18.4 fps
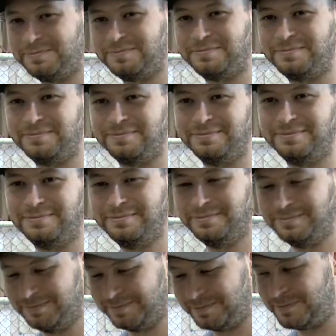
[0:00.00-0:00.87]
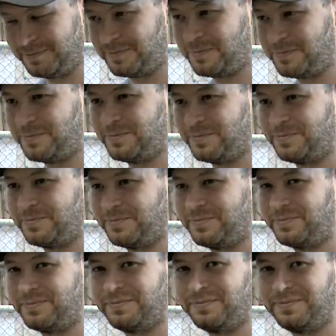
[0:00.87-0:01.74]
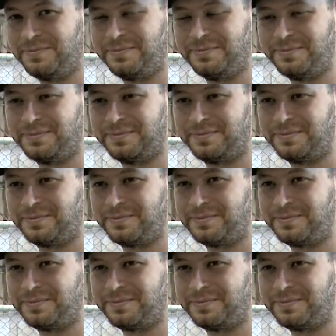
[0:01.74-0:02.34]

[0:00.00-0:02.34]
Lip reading: [no speech]